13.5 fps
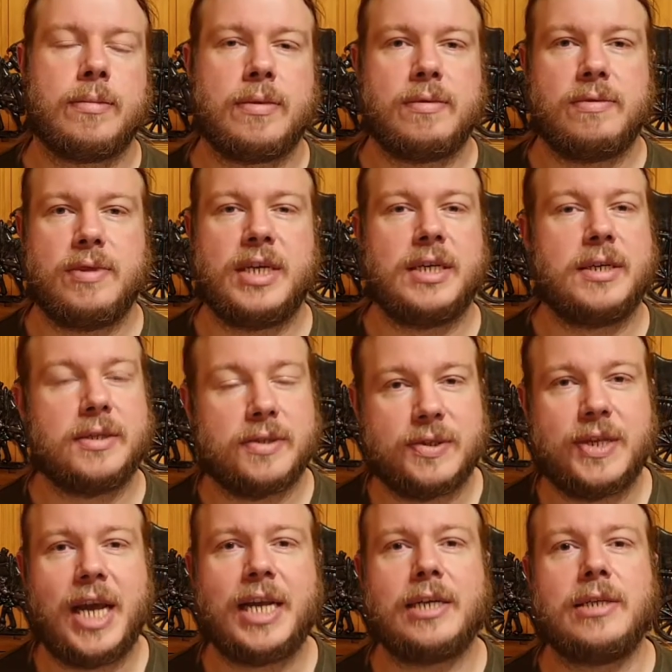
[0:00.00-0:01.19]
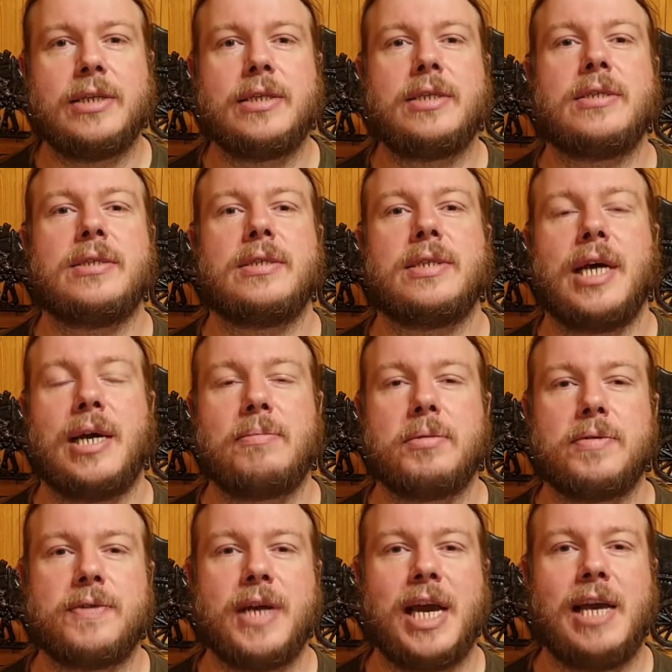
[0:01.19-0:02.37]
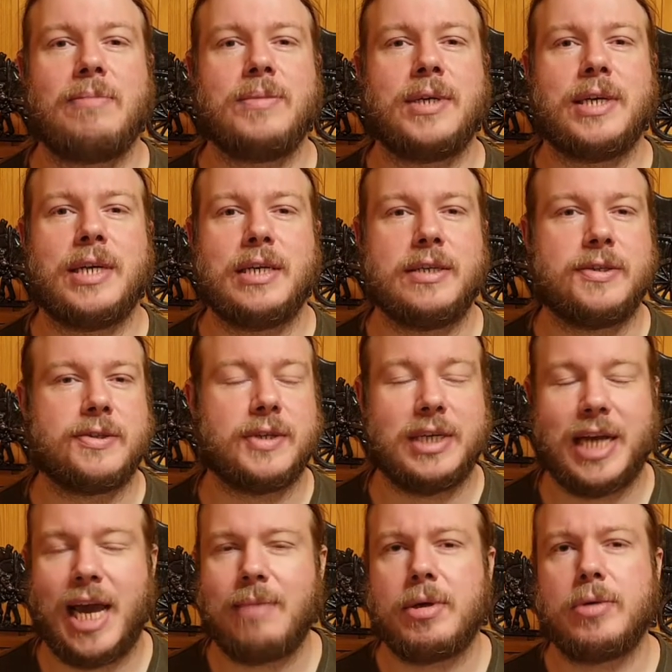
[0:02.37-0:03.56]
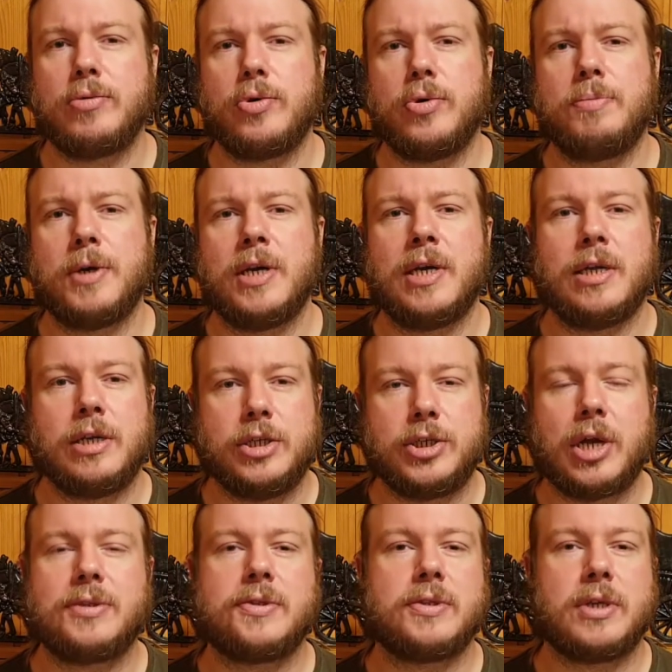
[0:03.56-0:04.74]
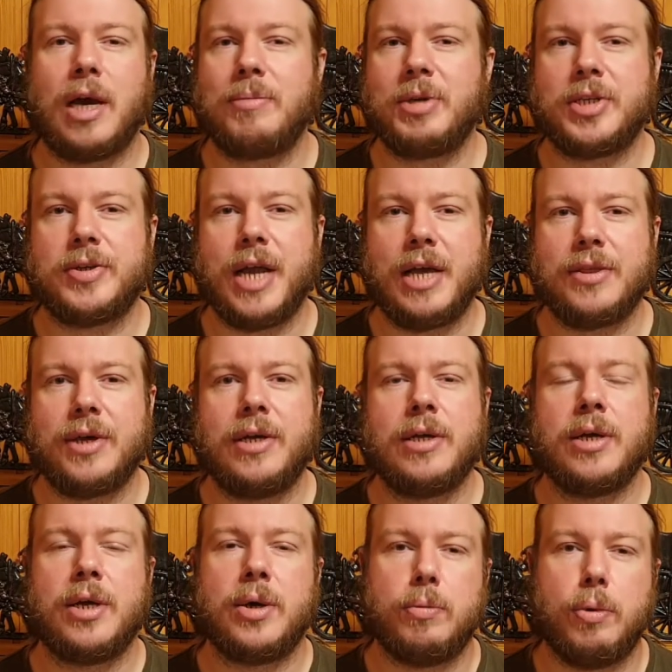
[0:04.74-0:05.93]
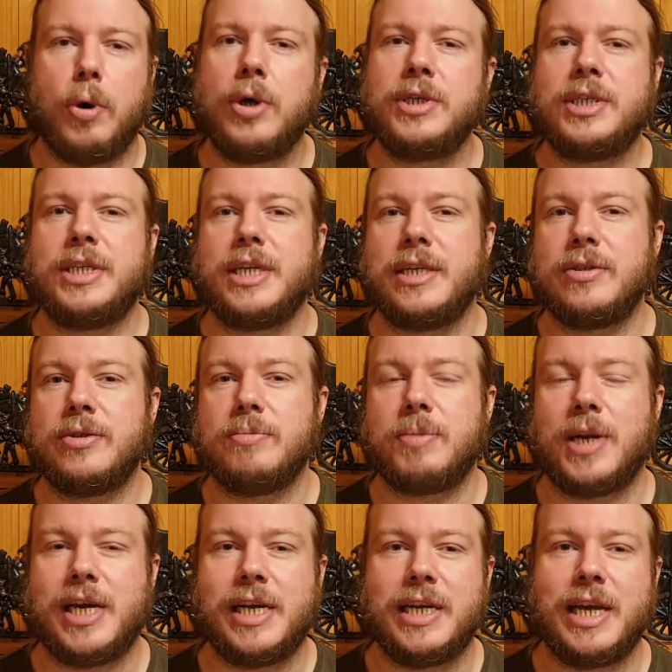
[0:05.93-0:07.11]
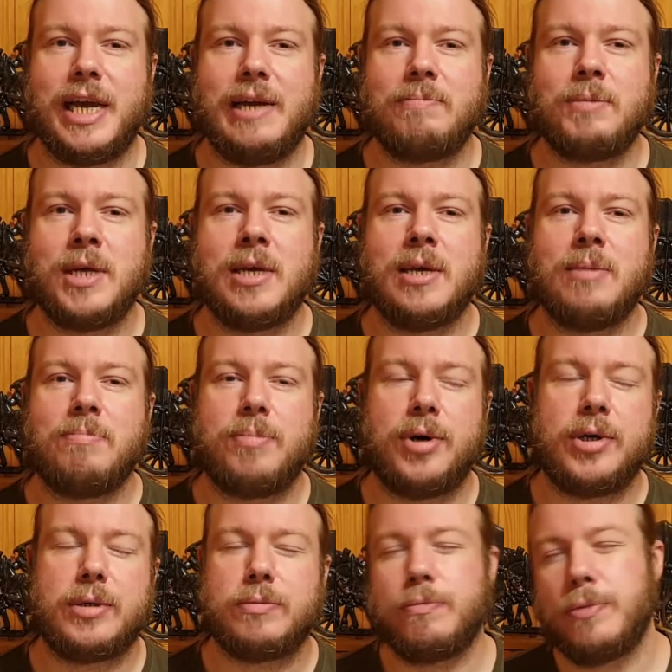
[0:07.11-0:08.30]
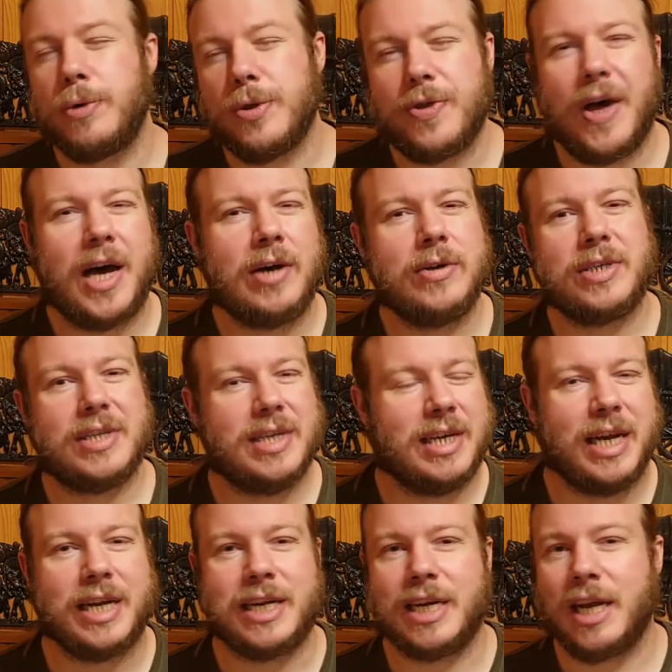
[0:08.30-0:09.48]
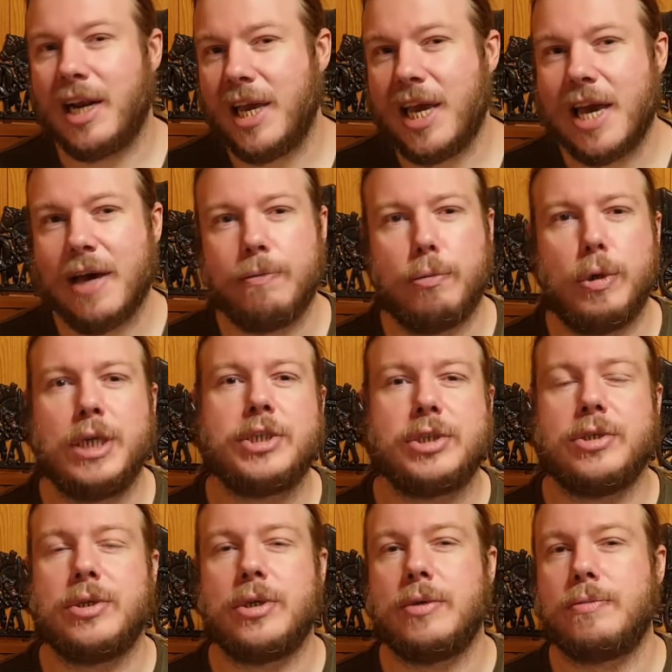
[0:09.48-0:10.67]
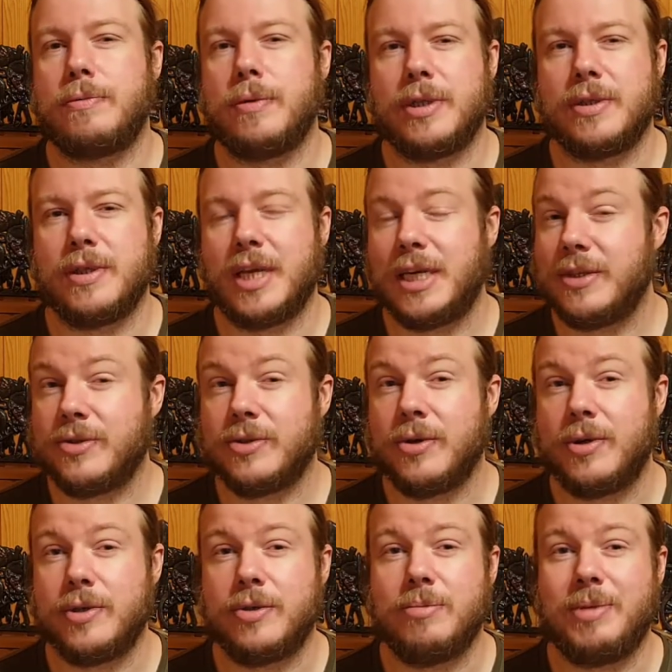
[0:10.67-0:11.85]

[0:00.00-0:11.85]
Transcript: The second type of game is a gaming group just coming together, wanting to play a game, but without a clear vision of what that is going to be